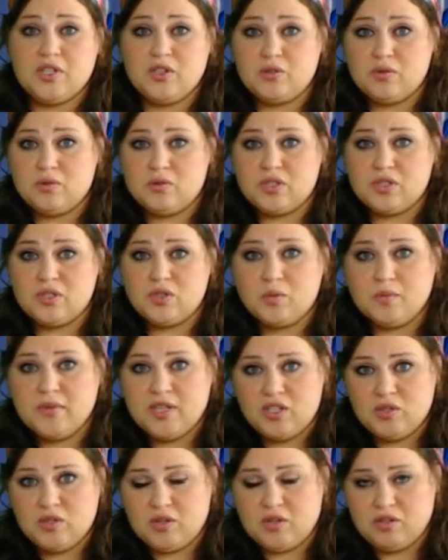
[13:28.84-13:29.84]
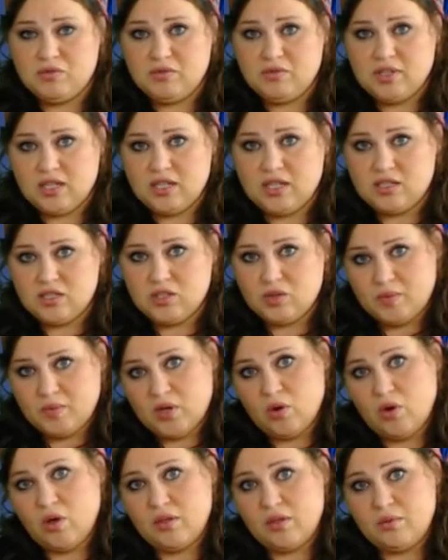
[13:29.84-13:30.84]
Well, really, when you zoom in, you could
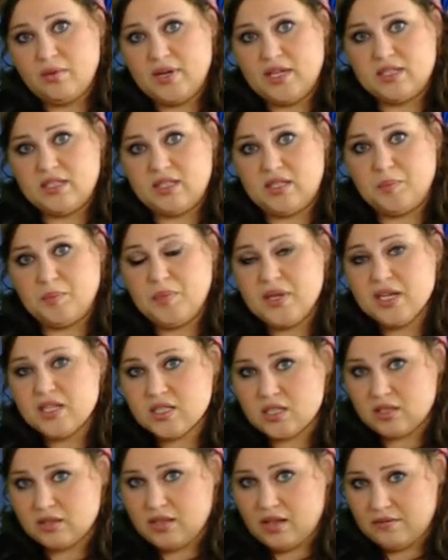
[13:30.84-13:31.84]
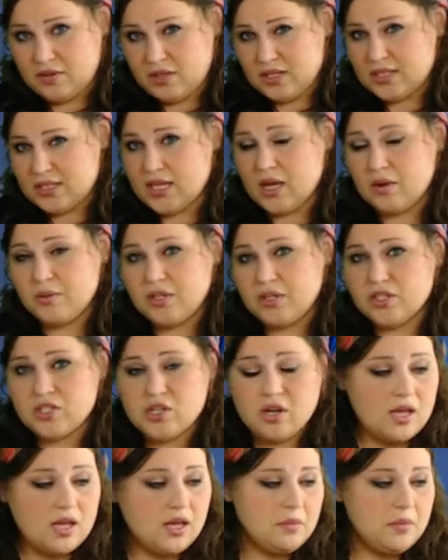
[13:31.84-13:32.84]
really zoom in all the way to the pixel level. Is
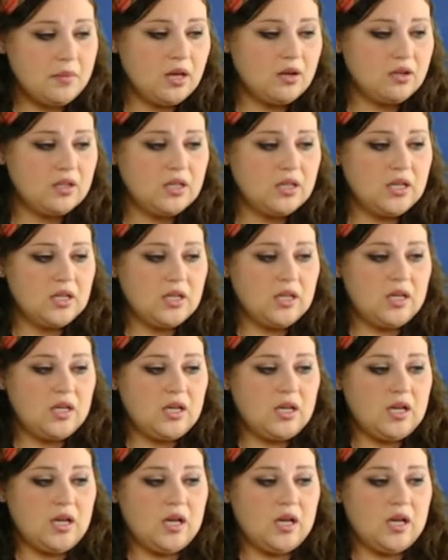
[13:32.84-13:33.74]
that what you're talking about?